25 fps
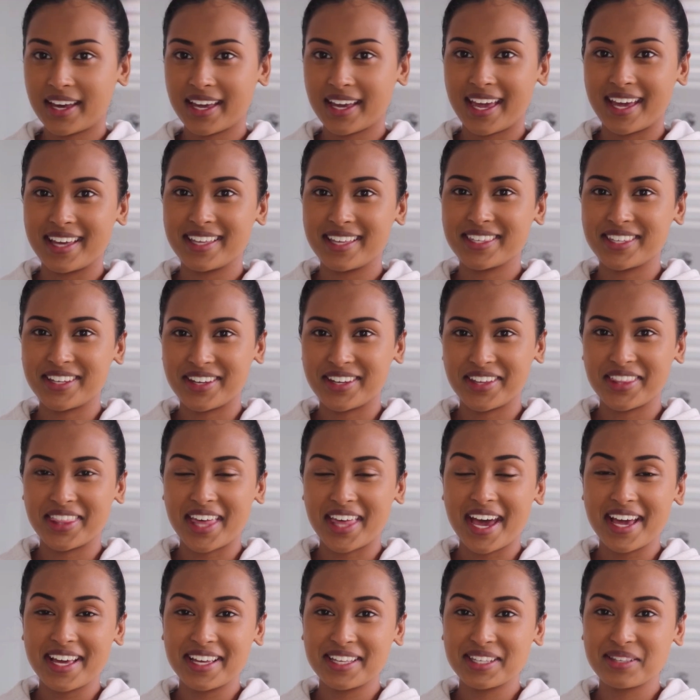Okay, so
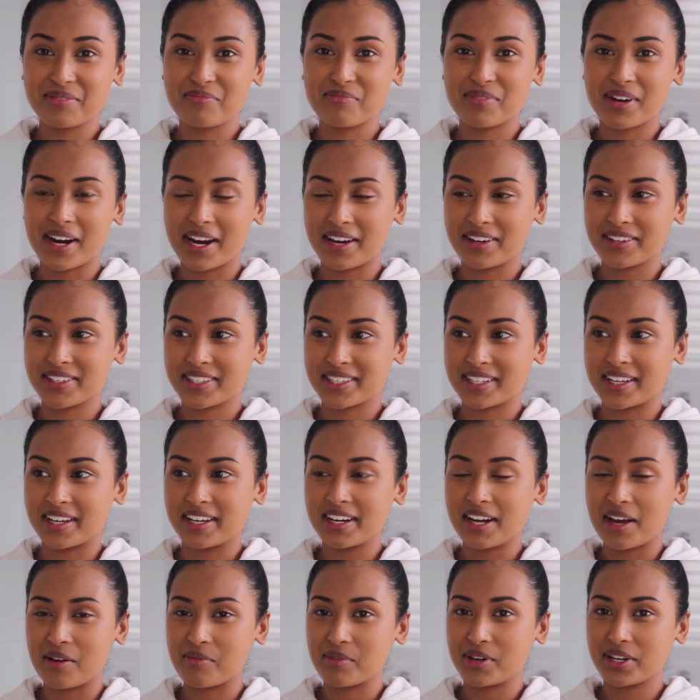that is brows
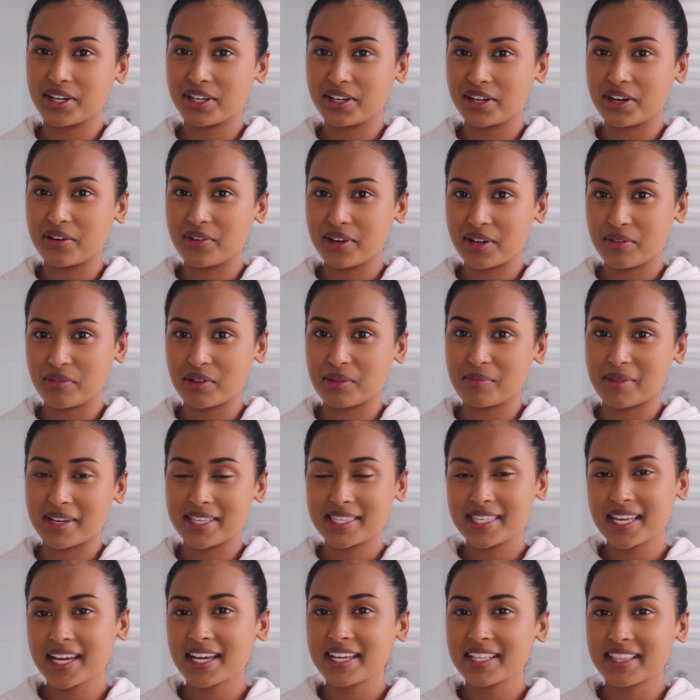done. I'm going to go in with my
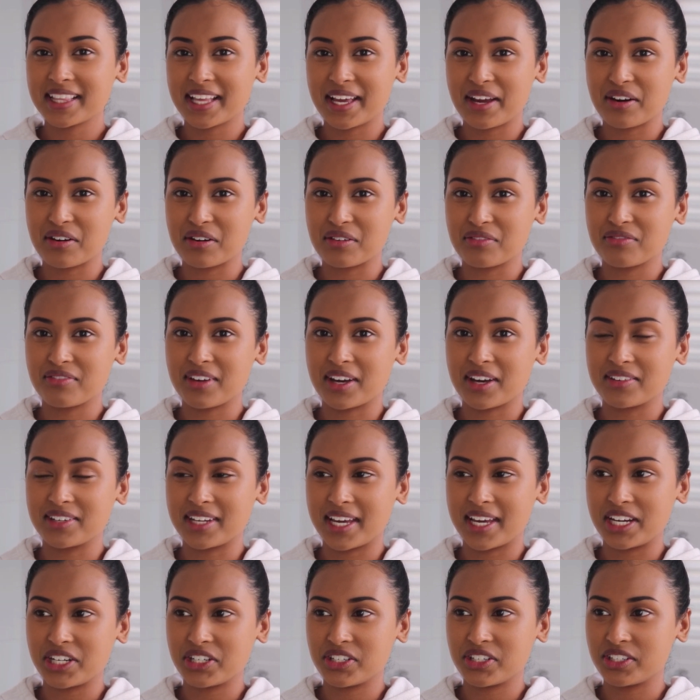second layer of
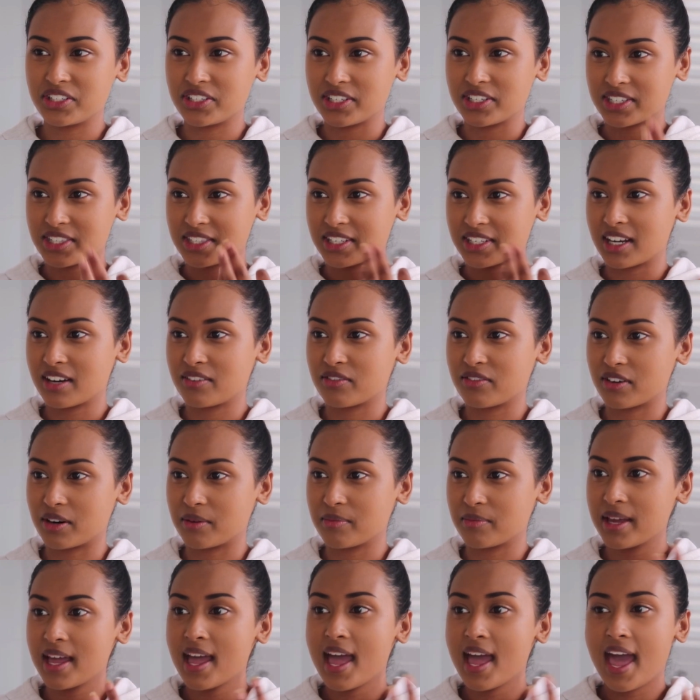foundation just to cover
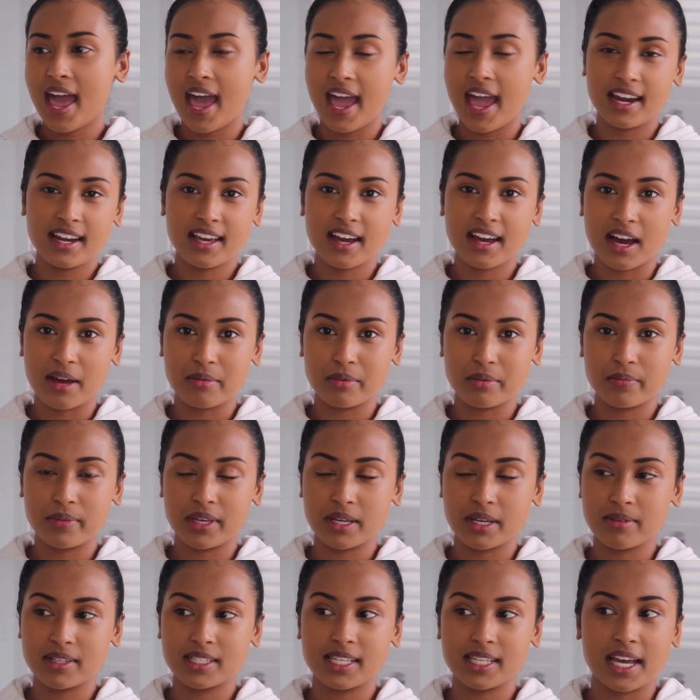up any
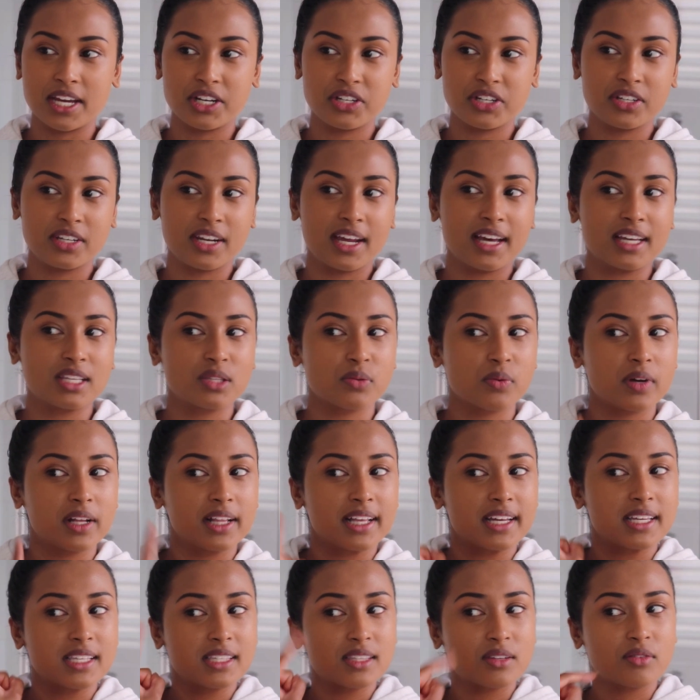hyperpigmentation as well
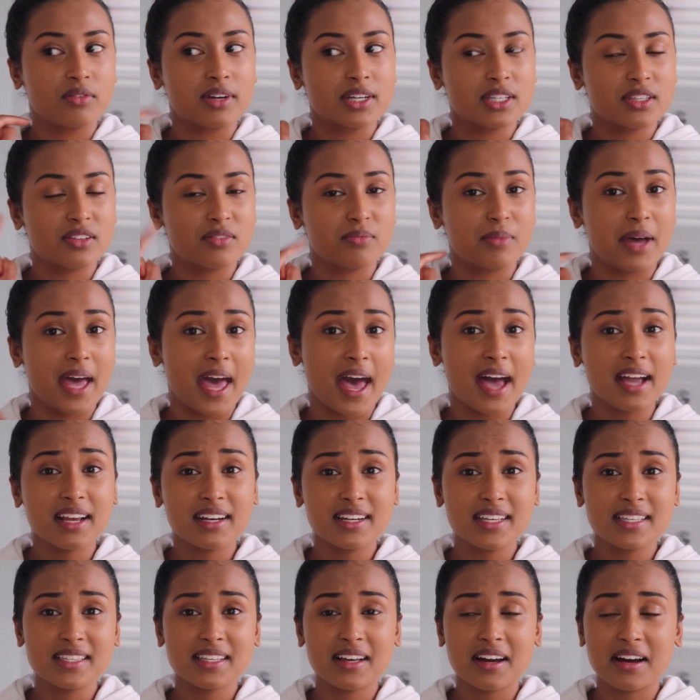as the rest of my
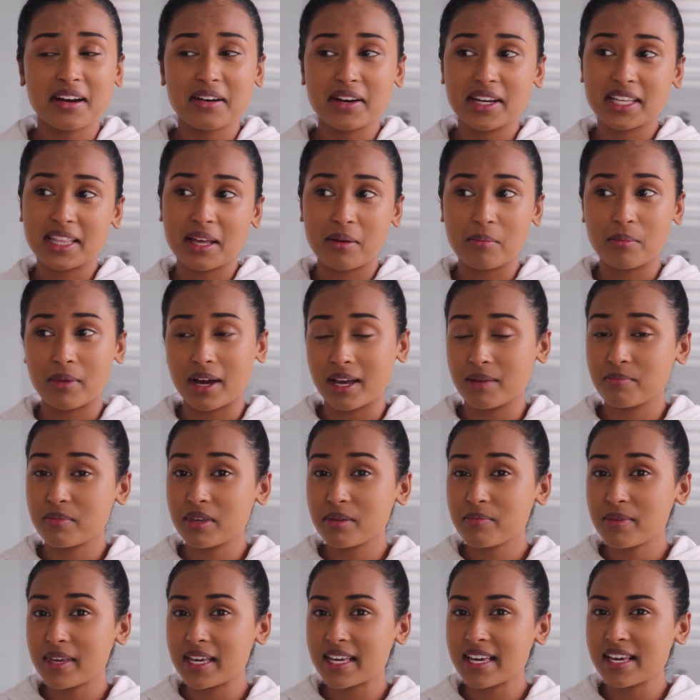acne scarring that might
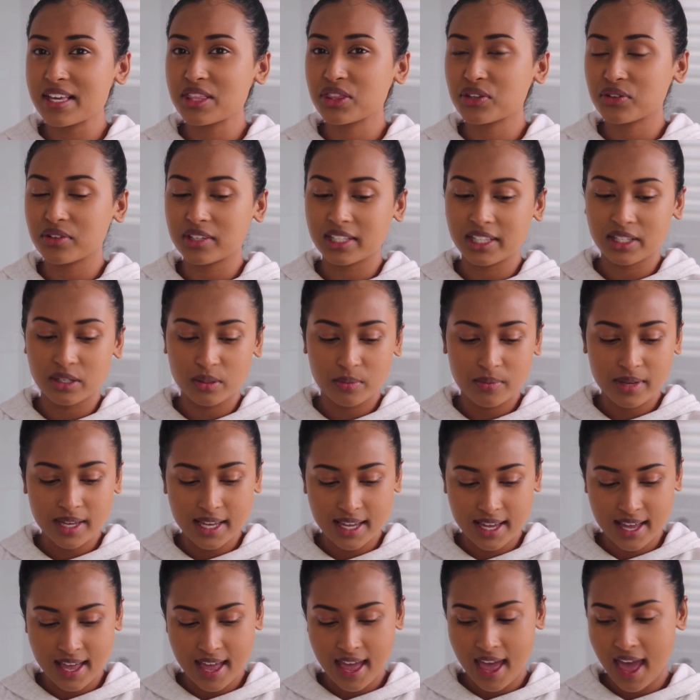be peeking through a little
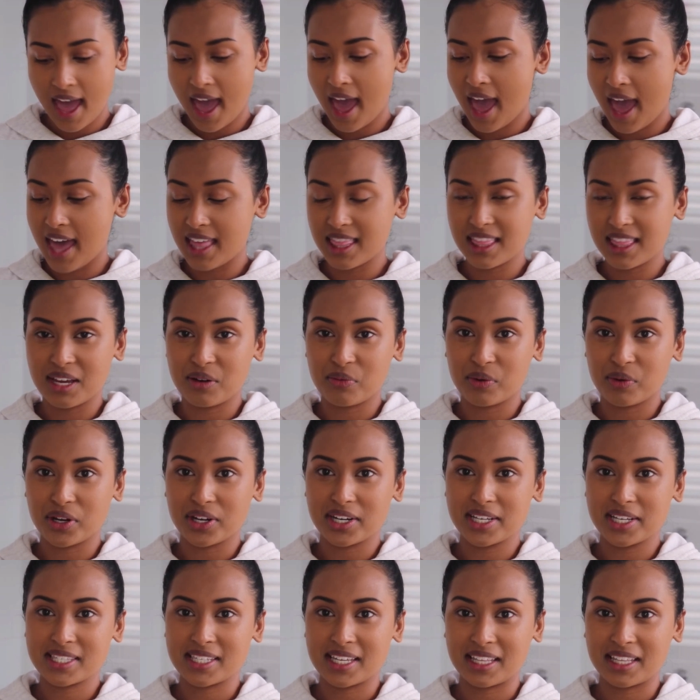bit, and then we're
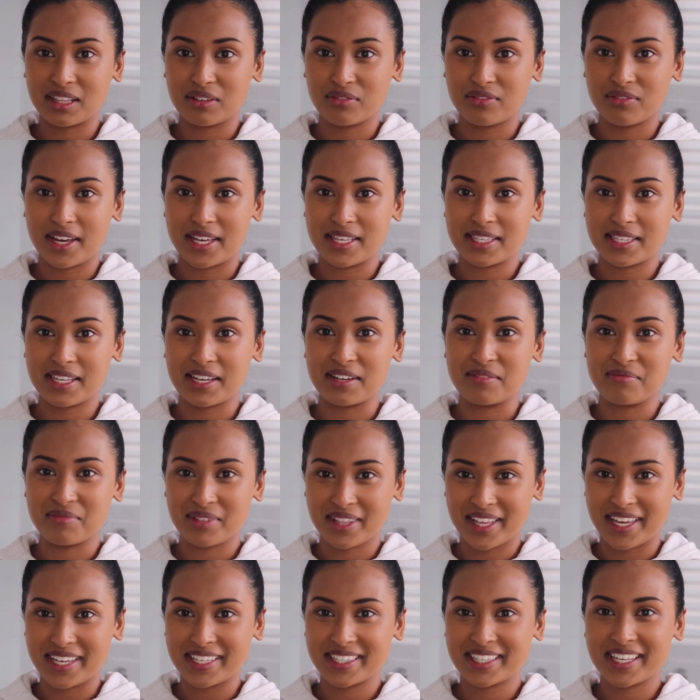going to set the face in
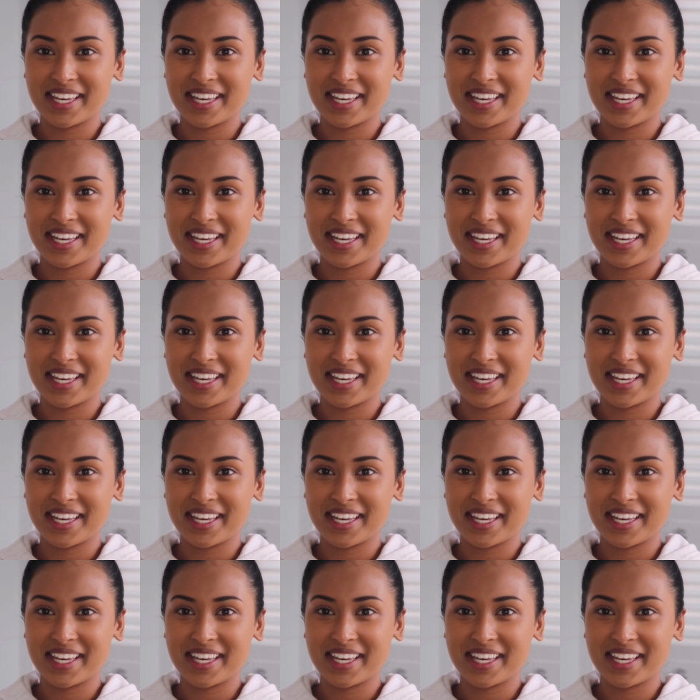place.